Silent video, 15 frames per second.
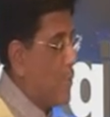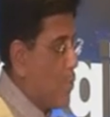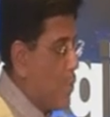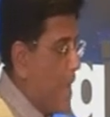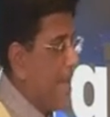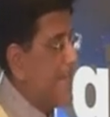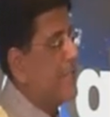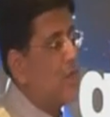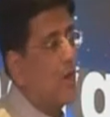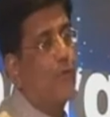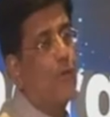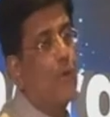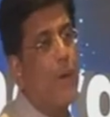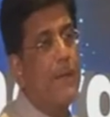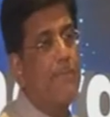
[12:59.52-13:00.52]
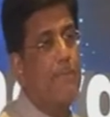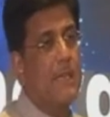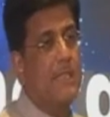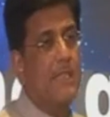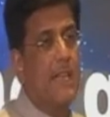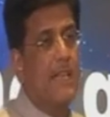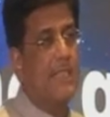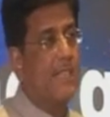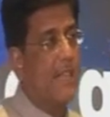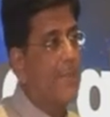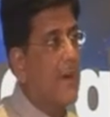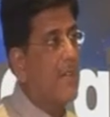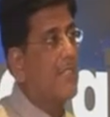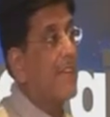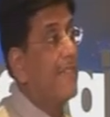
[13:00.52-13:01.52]
ways of doing business,
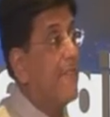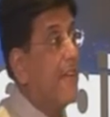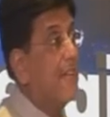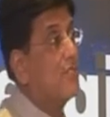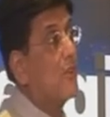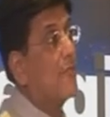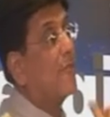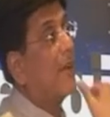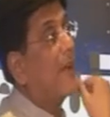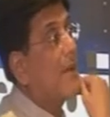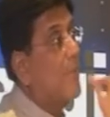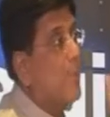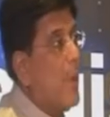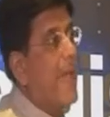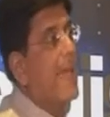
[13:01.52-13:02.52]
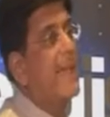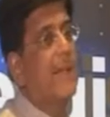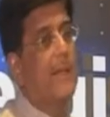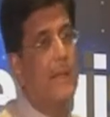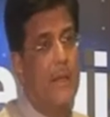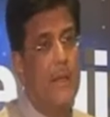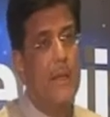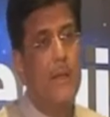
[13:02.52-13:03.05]
emerging ways of conveying